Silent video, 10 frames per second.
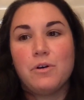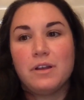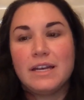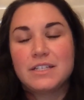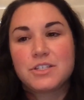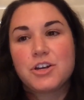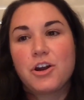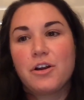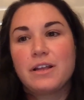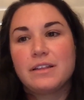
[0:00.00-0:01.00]
Well, it's
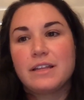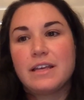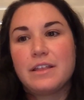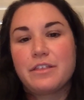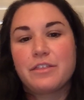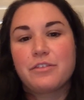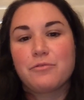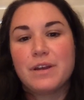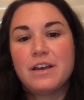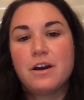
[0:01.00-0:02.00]
currently
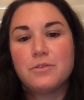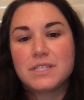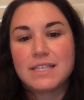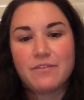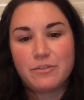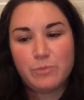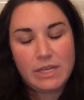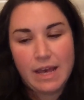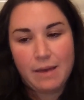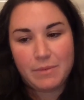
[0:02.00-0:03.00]
3:07
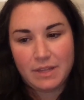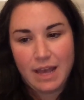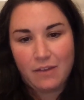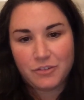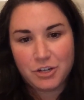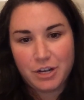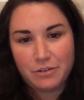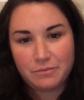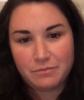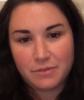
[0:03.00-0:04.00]
PM in the
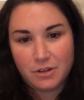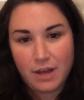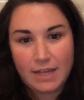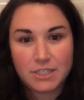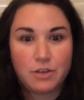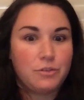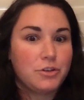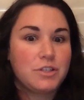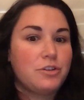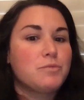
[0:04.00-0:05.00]
afternoon. Okay, so
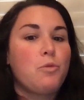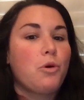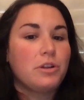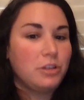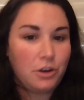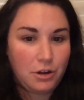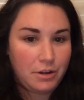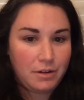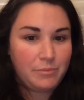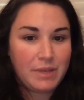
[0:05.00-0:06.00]
there's more to
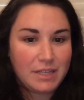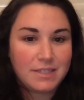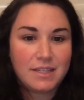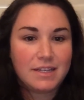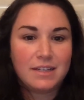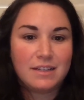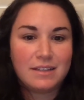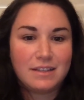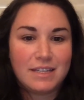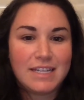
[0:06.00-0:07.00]
learn because the
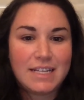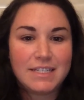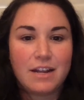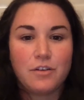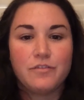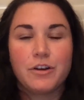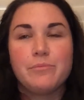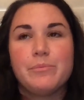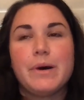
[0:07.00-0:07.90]
day's not over.